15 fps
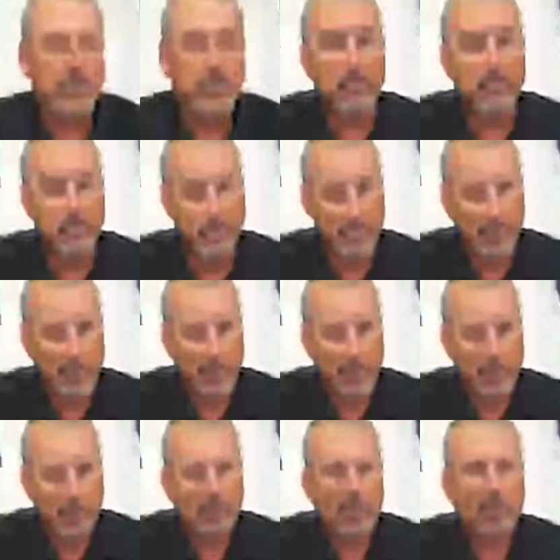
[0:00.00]
There is another
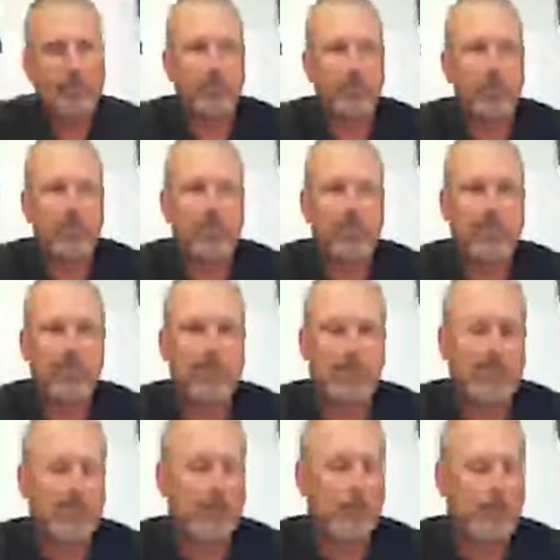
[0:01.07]
contract, but
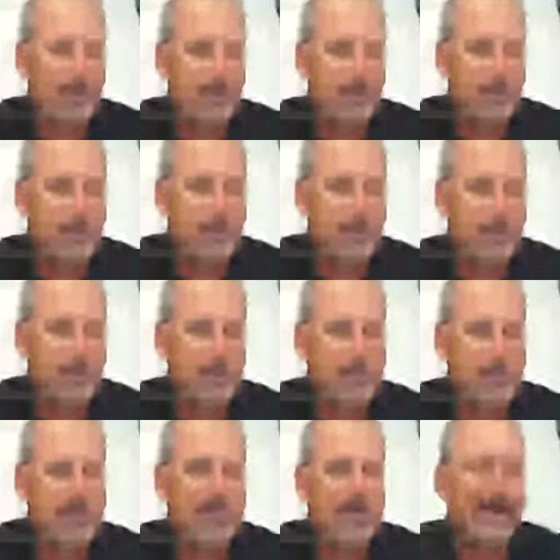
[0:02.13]
today we use
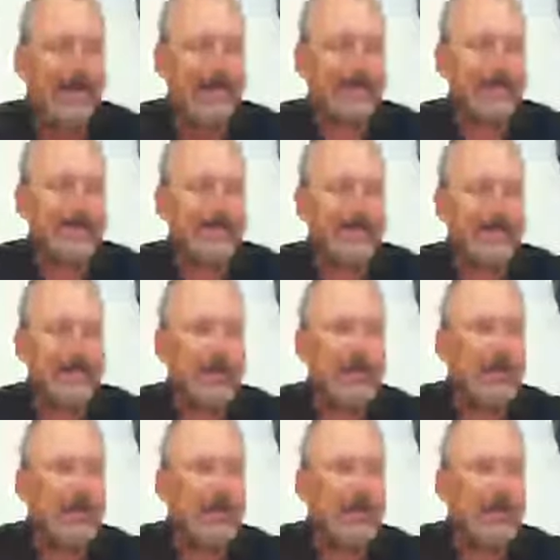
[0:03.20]
mostly the as-is.